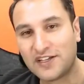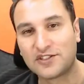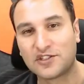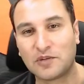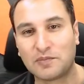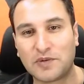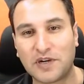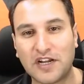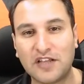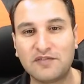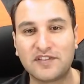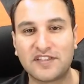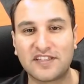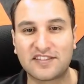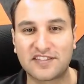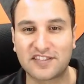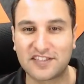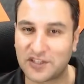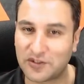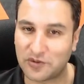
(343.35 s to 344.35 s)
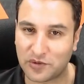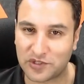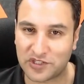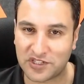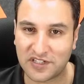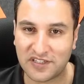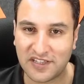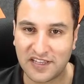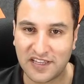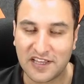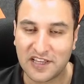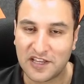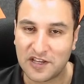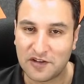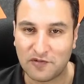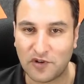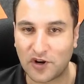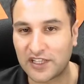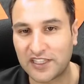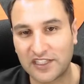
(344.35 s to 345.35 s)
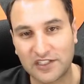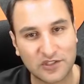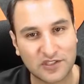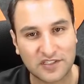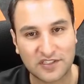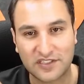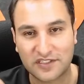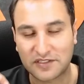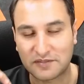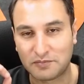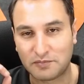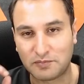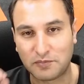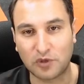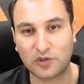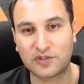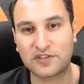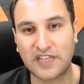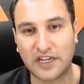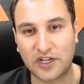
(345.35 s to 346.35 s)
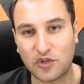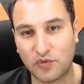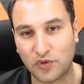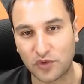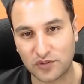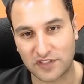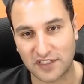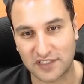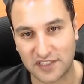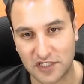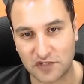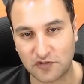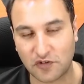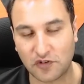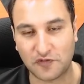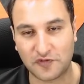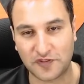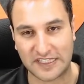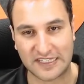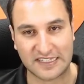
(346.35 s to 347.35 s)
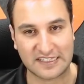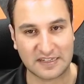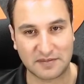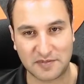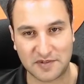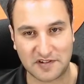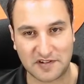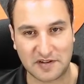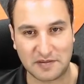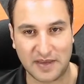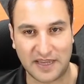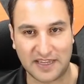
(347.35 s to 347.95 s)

So, Pranav, this is the question. What are those books that you want to suggest for physics, chemistry,